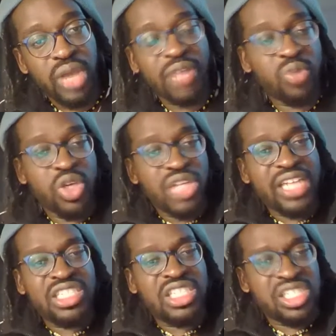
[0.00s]
And we could
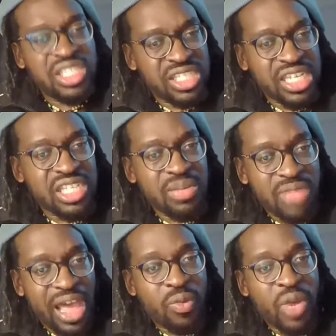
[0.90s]
actually just assess him
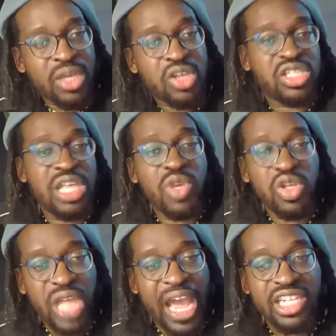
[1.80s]
that way, because then we
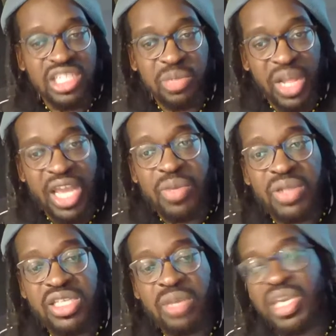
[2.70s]
could actually play him
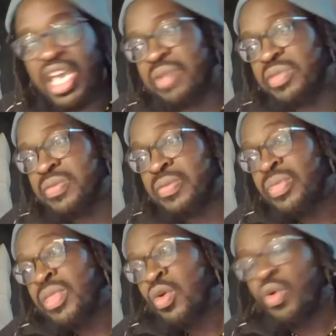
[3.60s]
in some games.
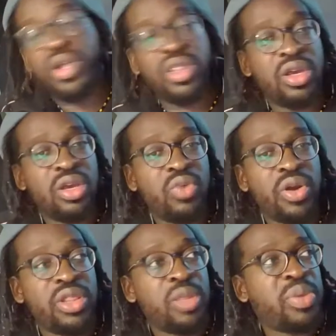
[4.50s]
We're at
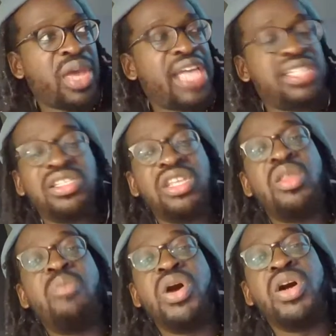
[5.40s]
the behest and
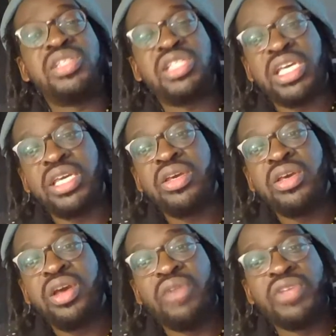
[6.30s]
the mercy
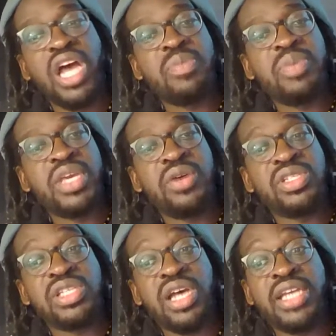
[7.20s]
of an IPL
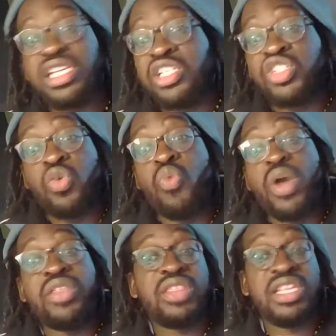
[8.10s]
side as to
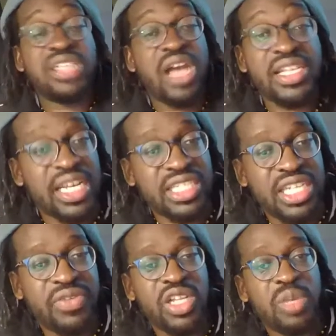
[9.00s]
whether this guy is actually
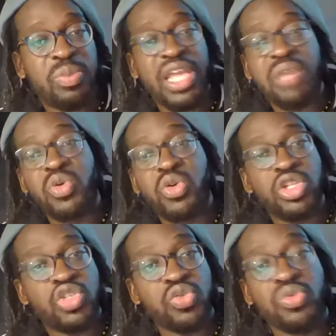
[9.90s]
even going to play more
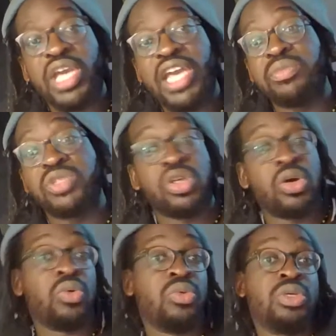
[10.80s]
than two games.
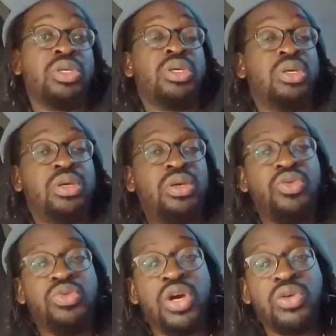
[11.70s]
So
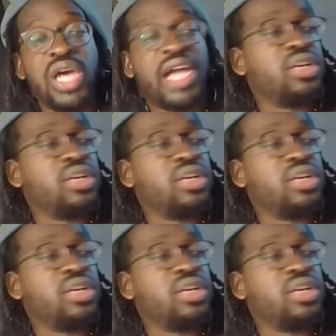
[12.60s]
who knows?